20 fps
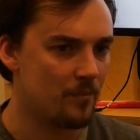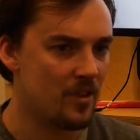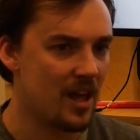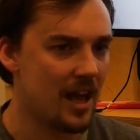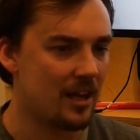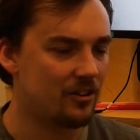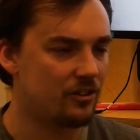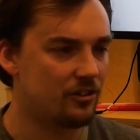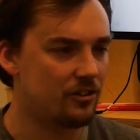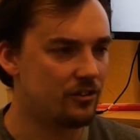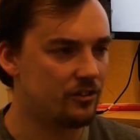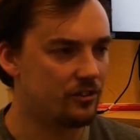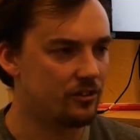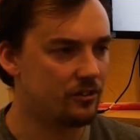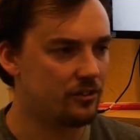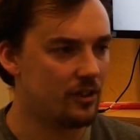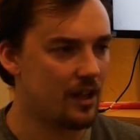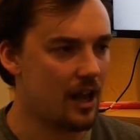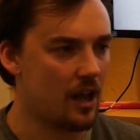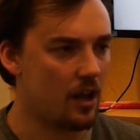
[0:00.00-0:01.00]

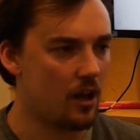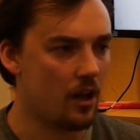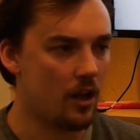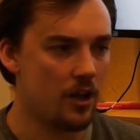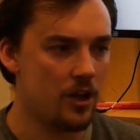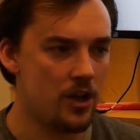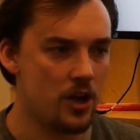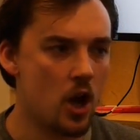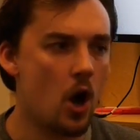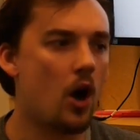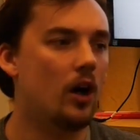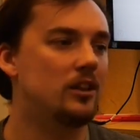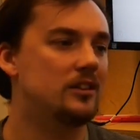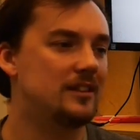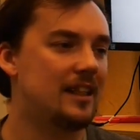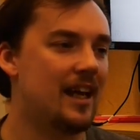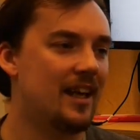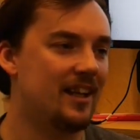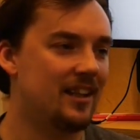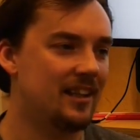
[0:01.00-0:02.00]
that's
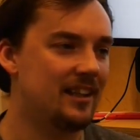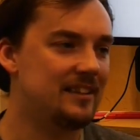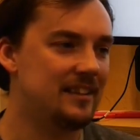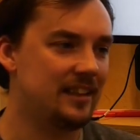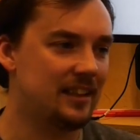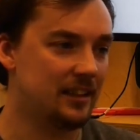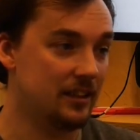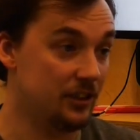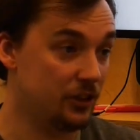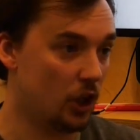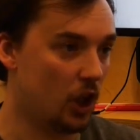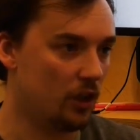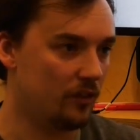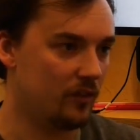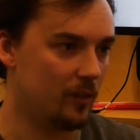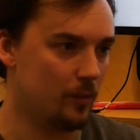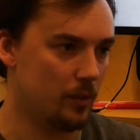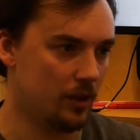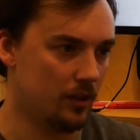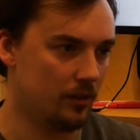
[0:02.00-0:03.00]
not analytically
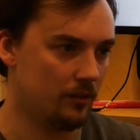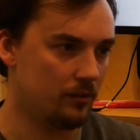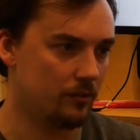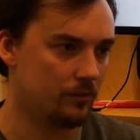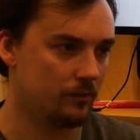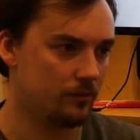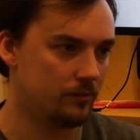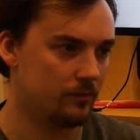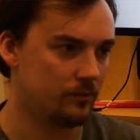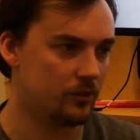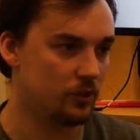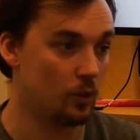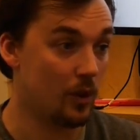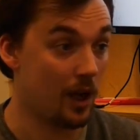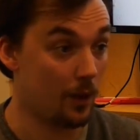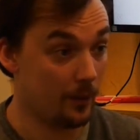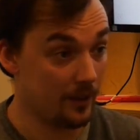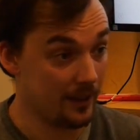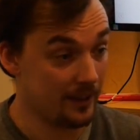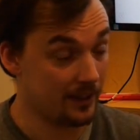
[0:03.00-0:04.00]
solvable. That's
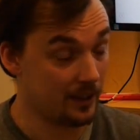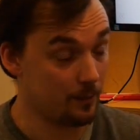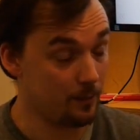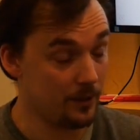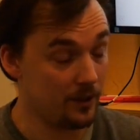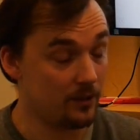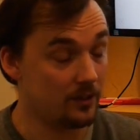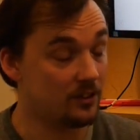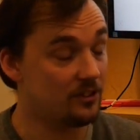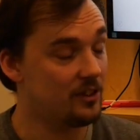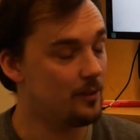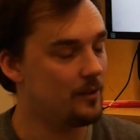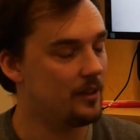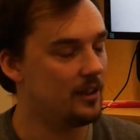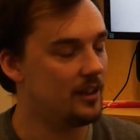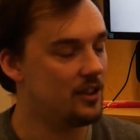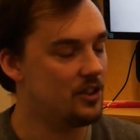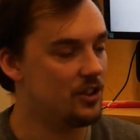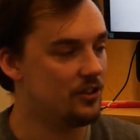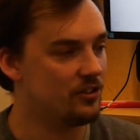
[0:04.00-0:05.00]
why we need computer
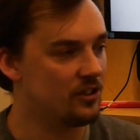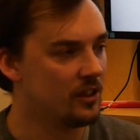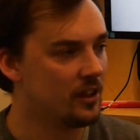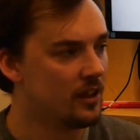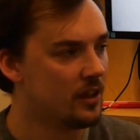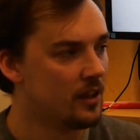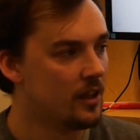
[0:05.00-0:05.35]
simulations.